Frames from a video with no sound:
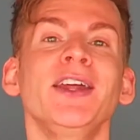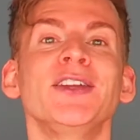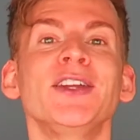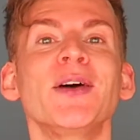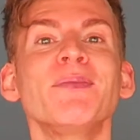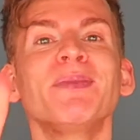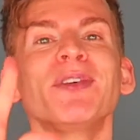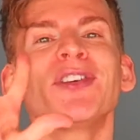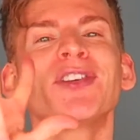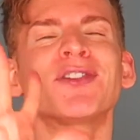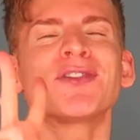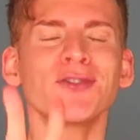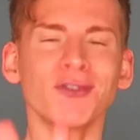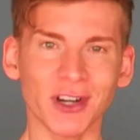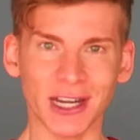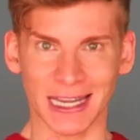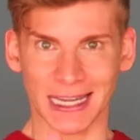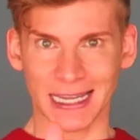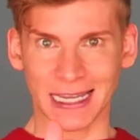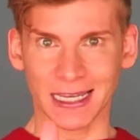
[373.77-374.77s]
Number
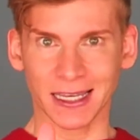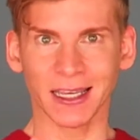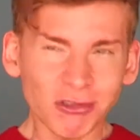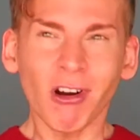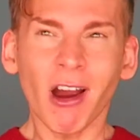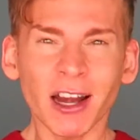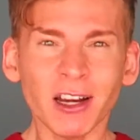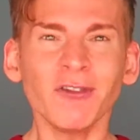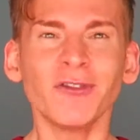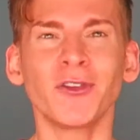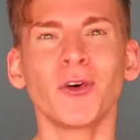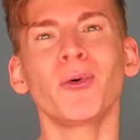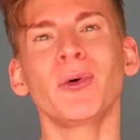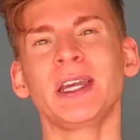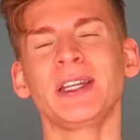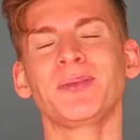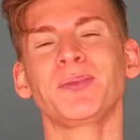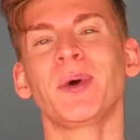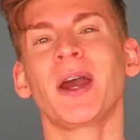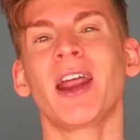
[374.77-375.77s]
3, try and
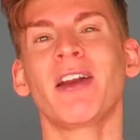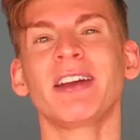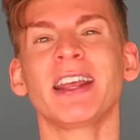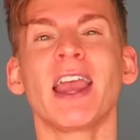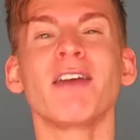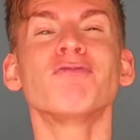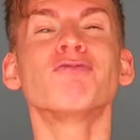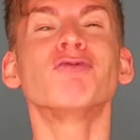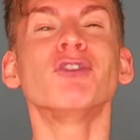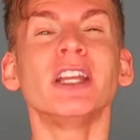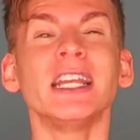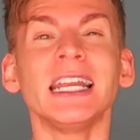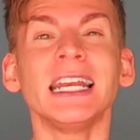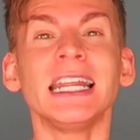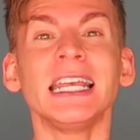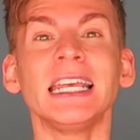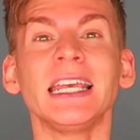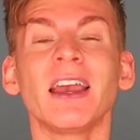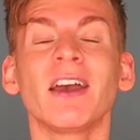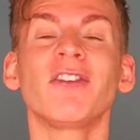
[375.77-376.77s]
avoid wearing a
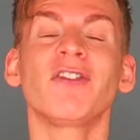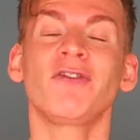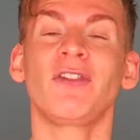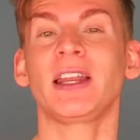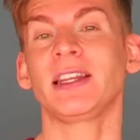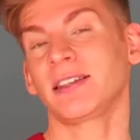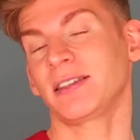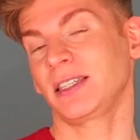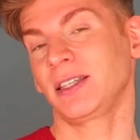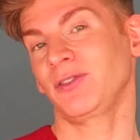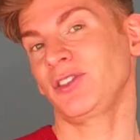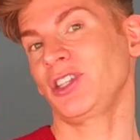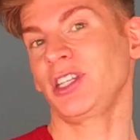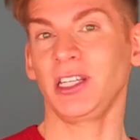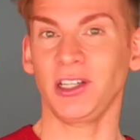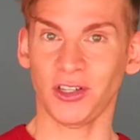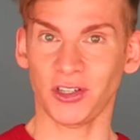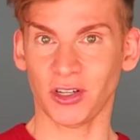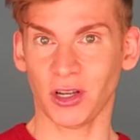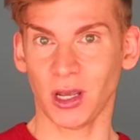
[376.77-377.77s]
really offensive
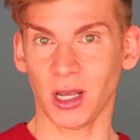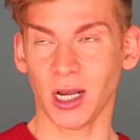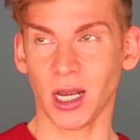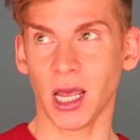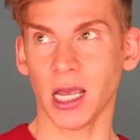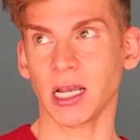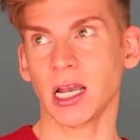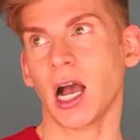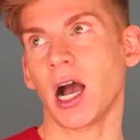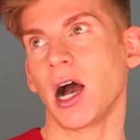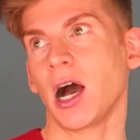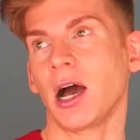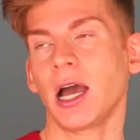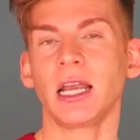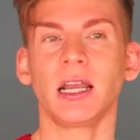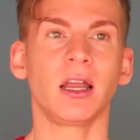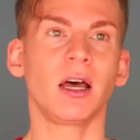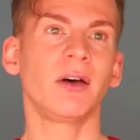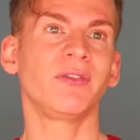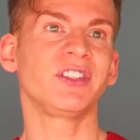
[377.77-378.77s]
t-shirt like
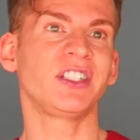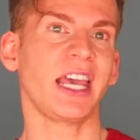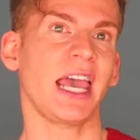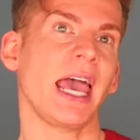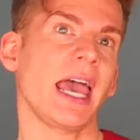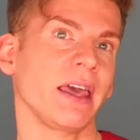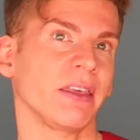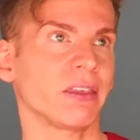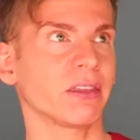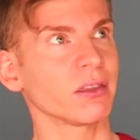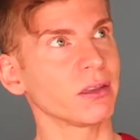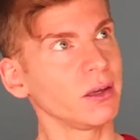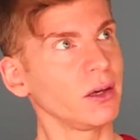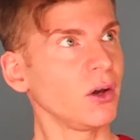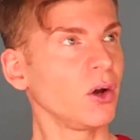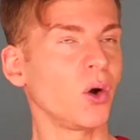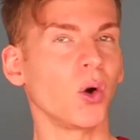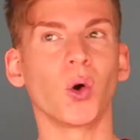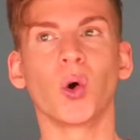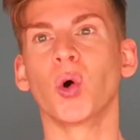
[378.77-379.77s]
I love death
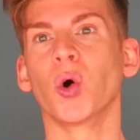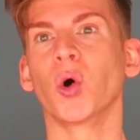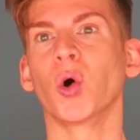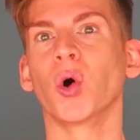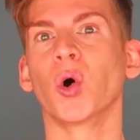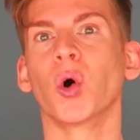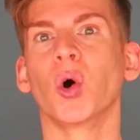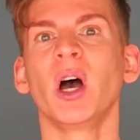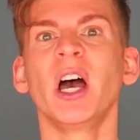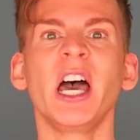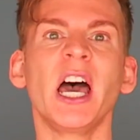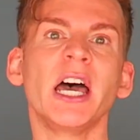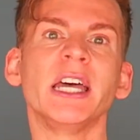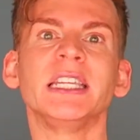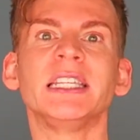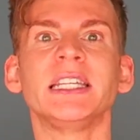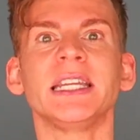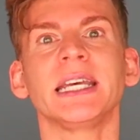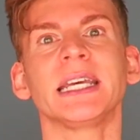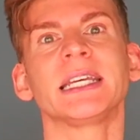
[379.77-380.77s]
or
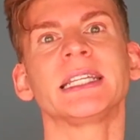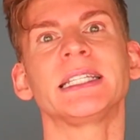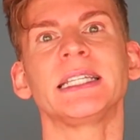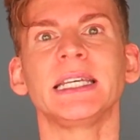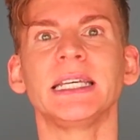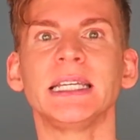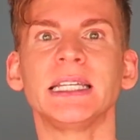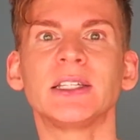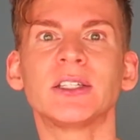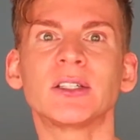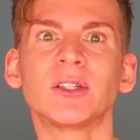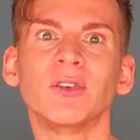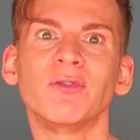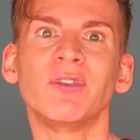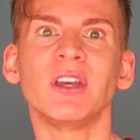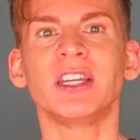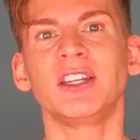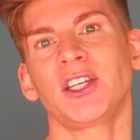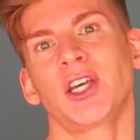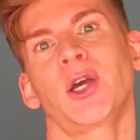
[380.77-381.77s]
addicted to
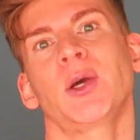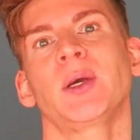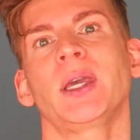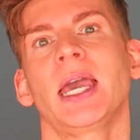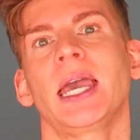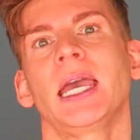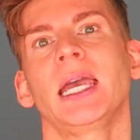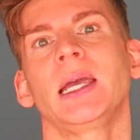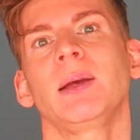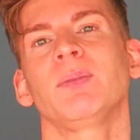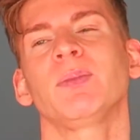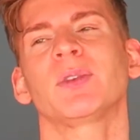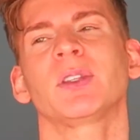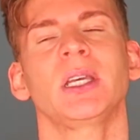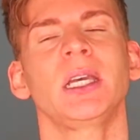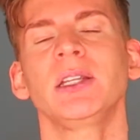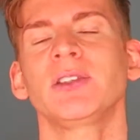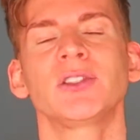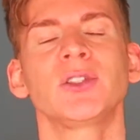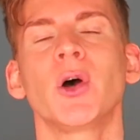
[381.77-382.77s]
video games.
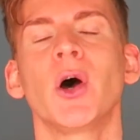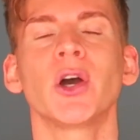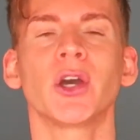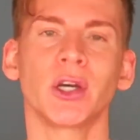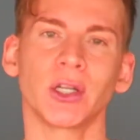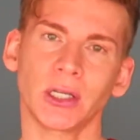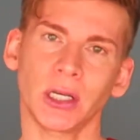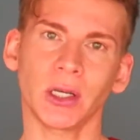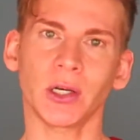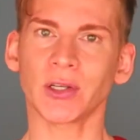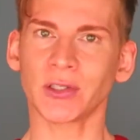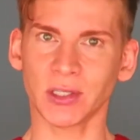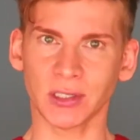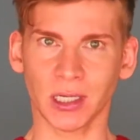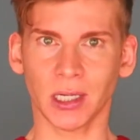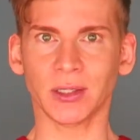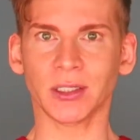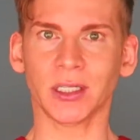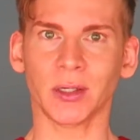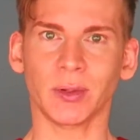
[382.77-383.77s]
It's not a good look, so
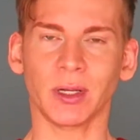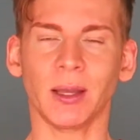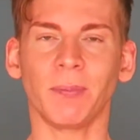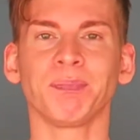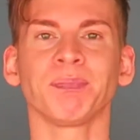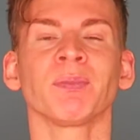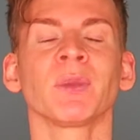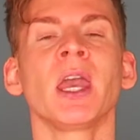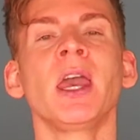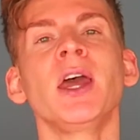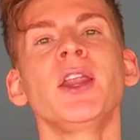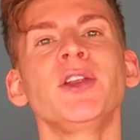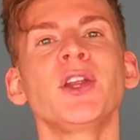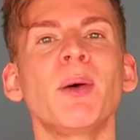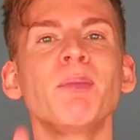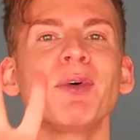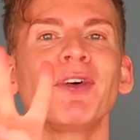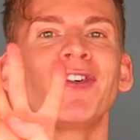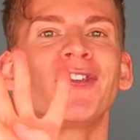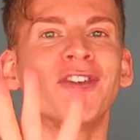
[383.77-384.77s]
don't do it.
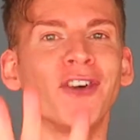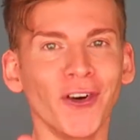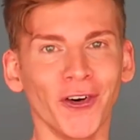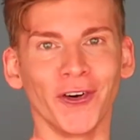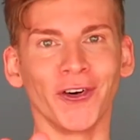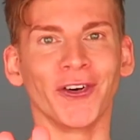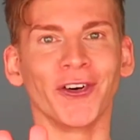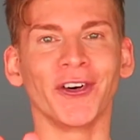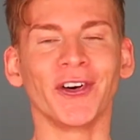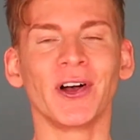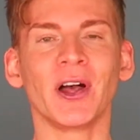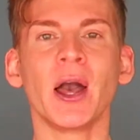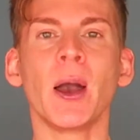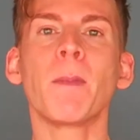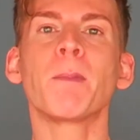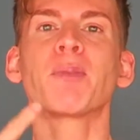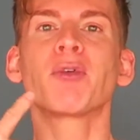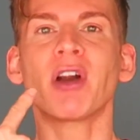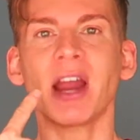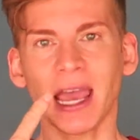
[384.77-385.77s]
Number 4,
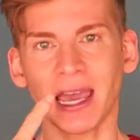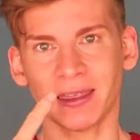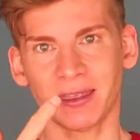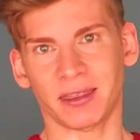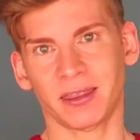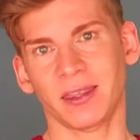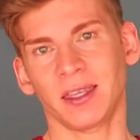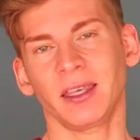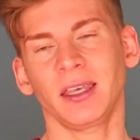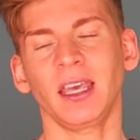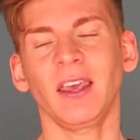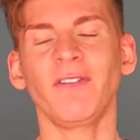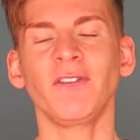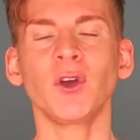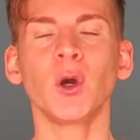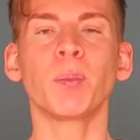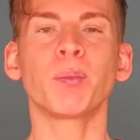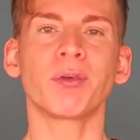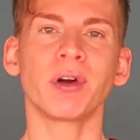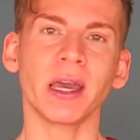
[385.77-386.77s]
breath.
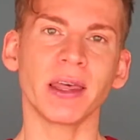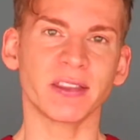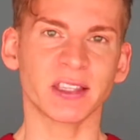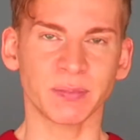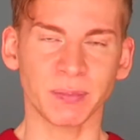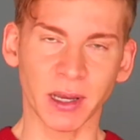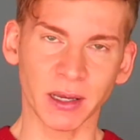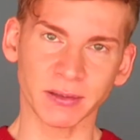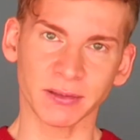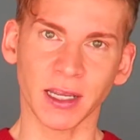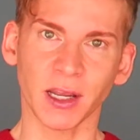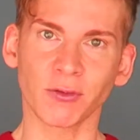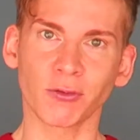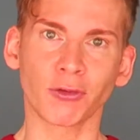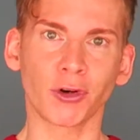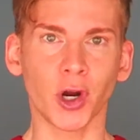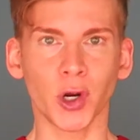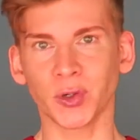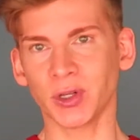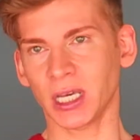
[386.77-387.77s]
If your breath smells like
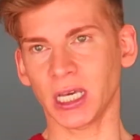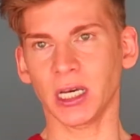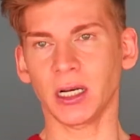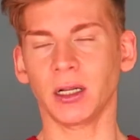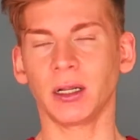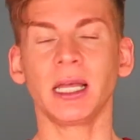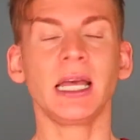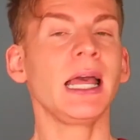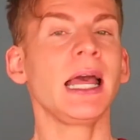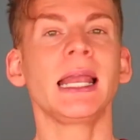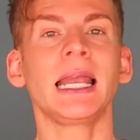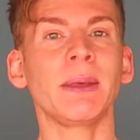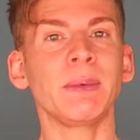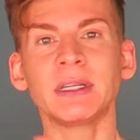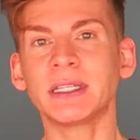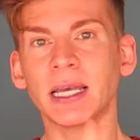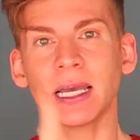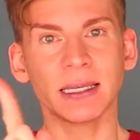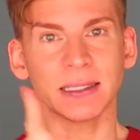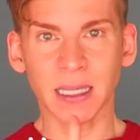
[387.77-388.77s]
roadkill, let
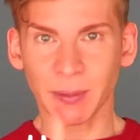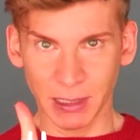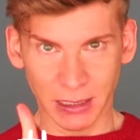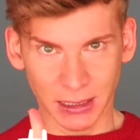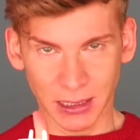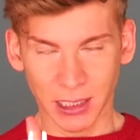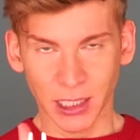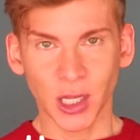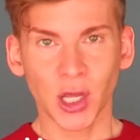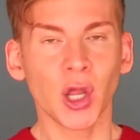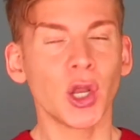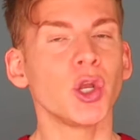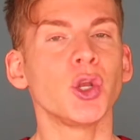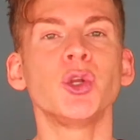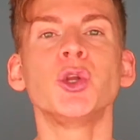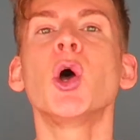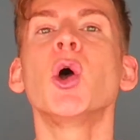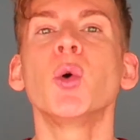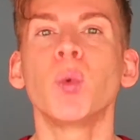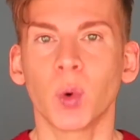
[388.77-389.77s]
me tell you something,
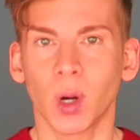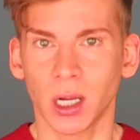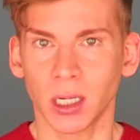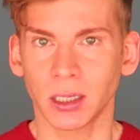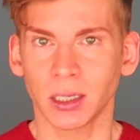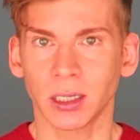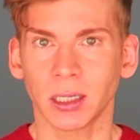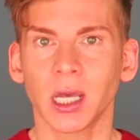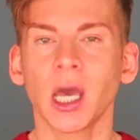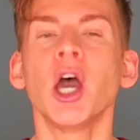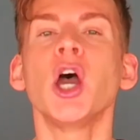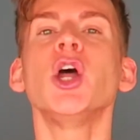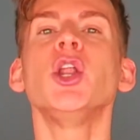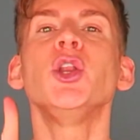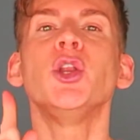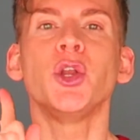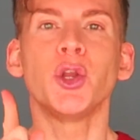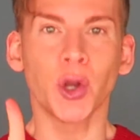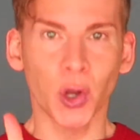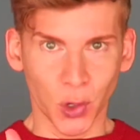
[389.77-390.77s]
no
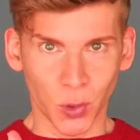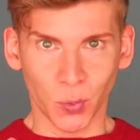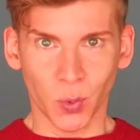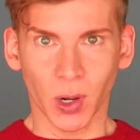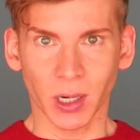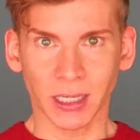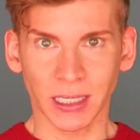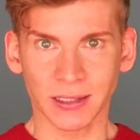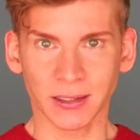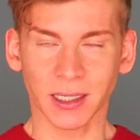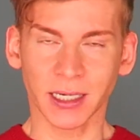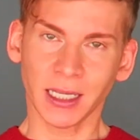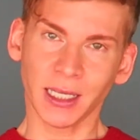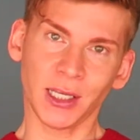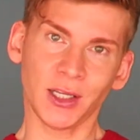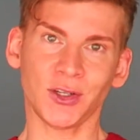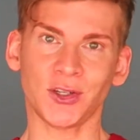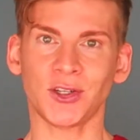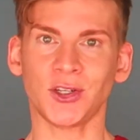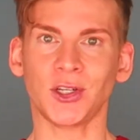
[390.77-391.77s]
one is gonna
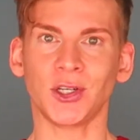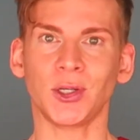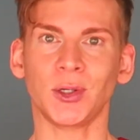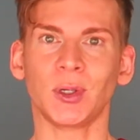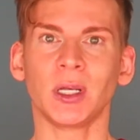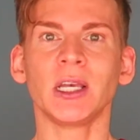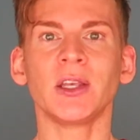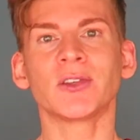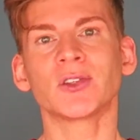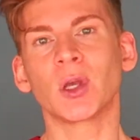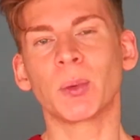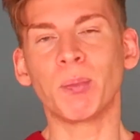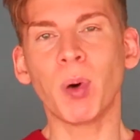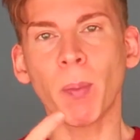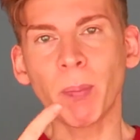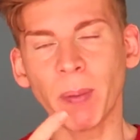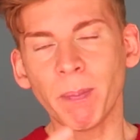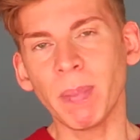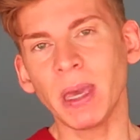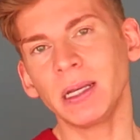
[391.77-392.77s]
kiss you. So
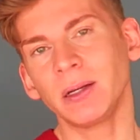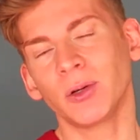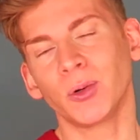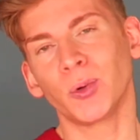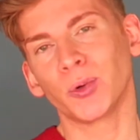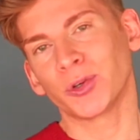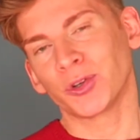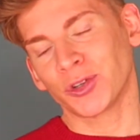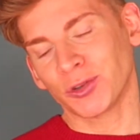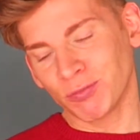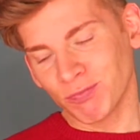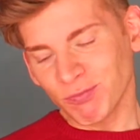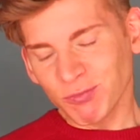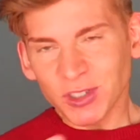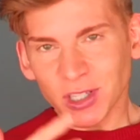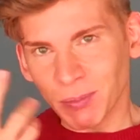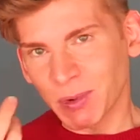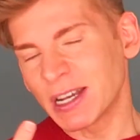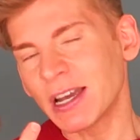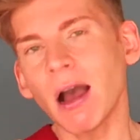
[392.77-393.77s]
pop a mint or
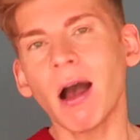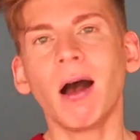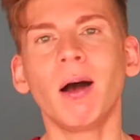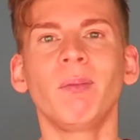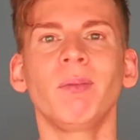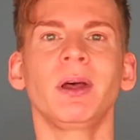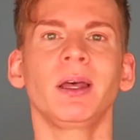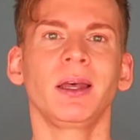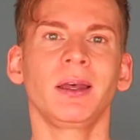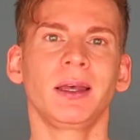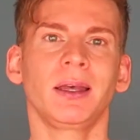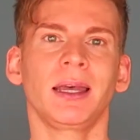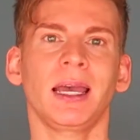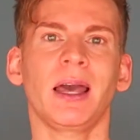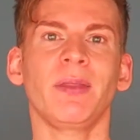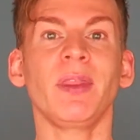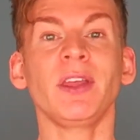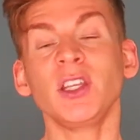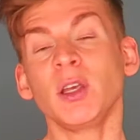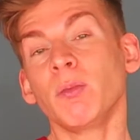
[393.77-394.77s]
some gum,
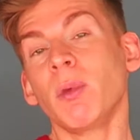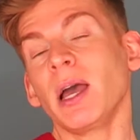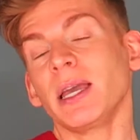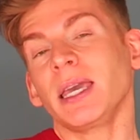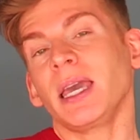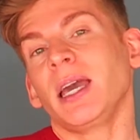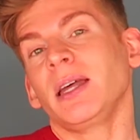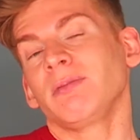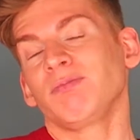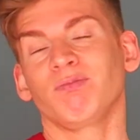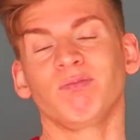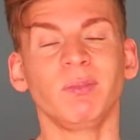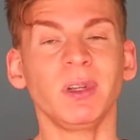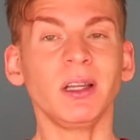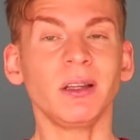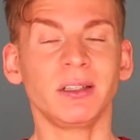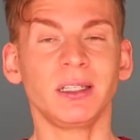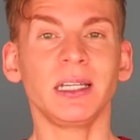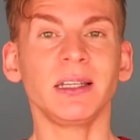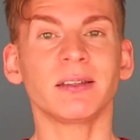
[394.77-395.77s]
and then you might get
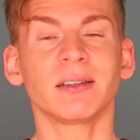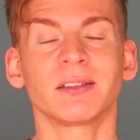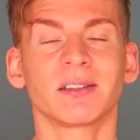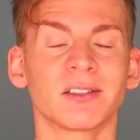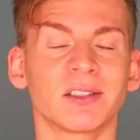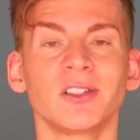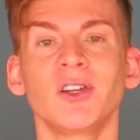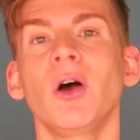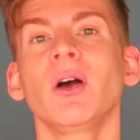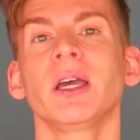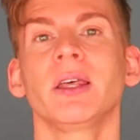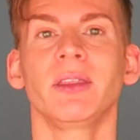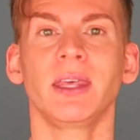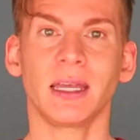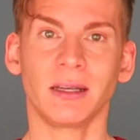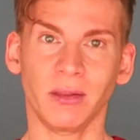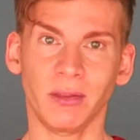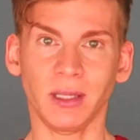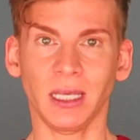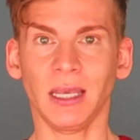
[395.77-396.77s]
a decent snog at
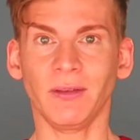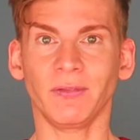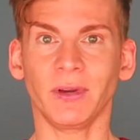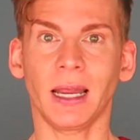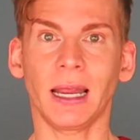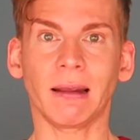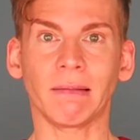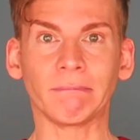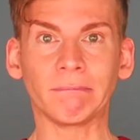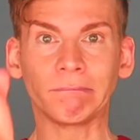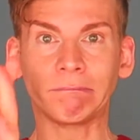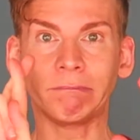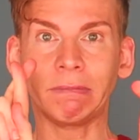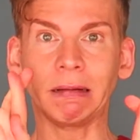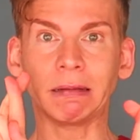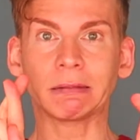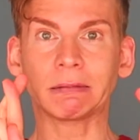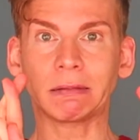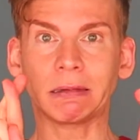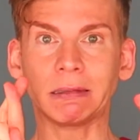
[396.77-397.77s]
the end of the evening.
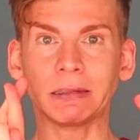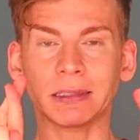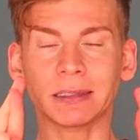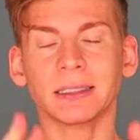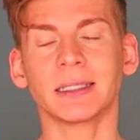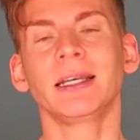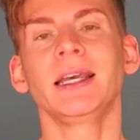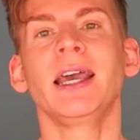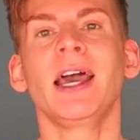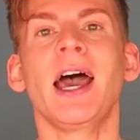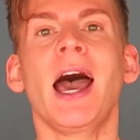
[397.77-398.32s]
Fingers crossed.